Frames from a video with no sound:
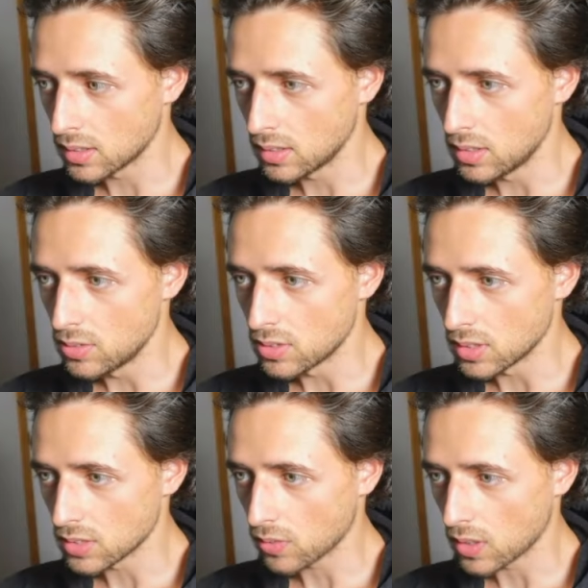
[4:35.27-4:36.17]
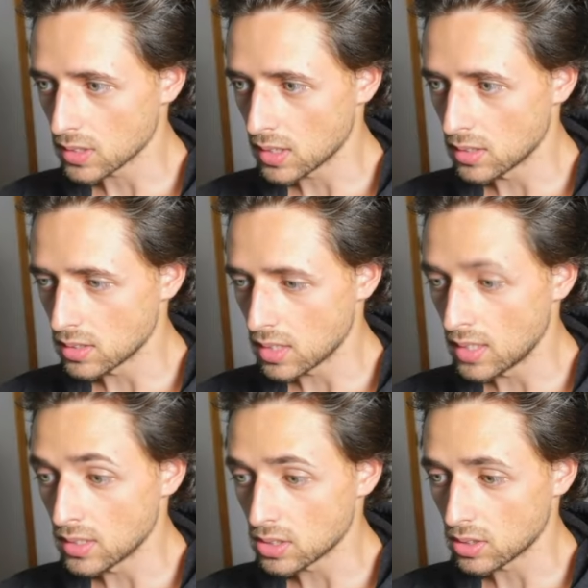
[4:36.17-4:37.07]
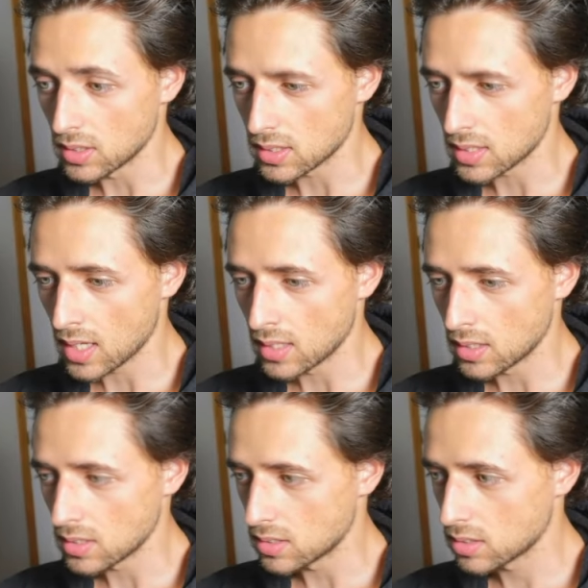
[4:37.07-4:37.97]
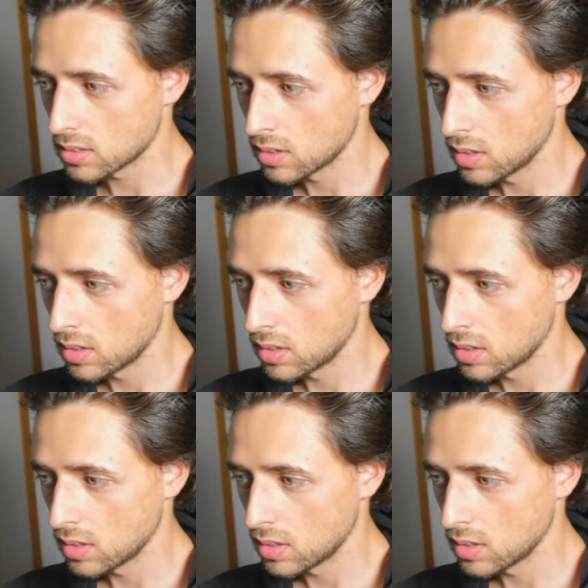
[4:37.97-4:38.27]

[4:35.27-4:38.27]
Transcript: using as far as industry standards.